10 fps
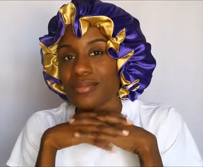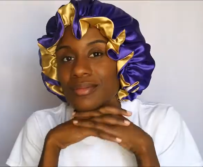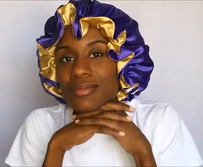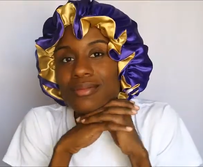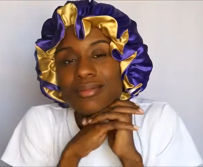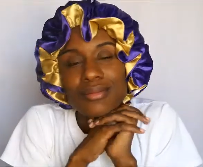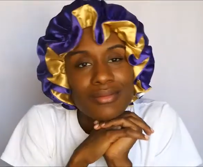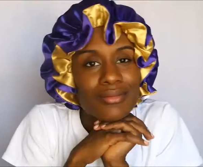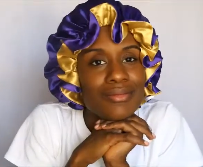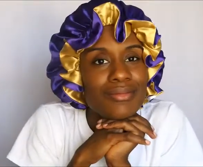
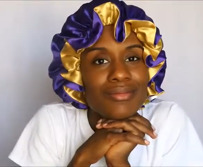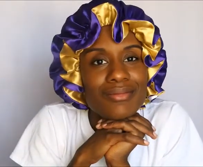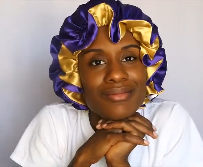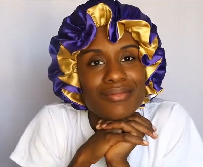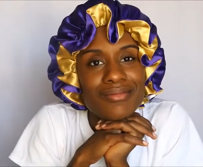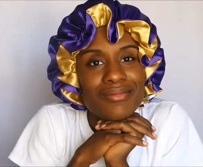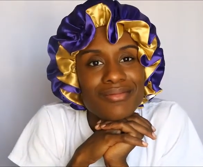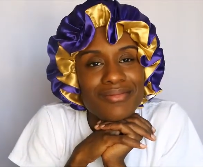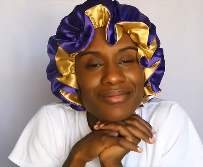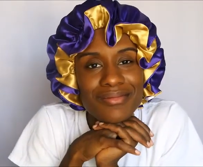
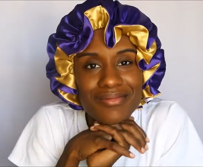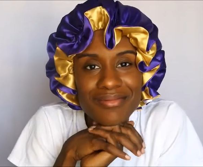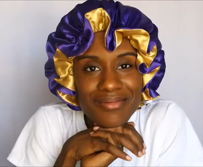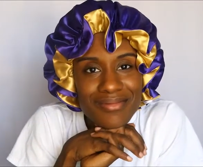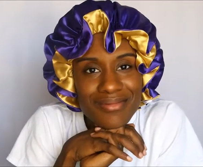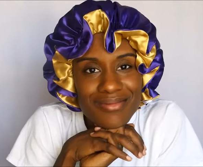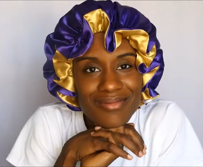No one is speaking in this clip.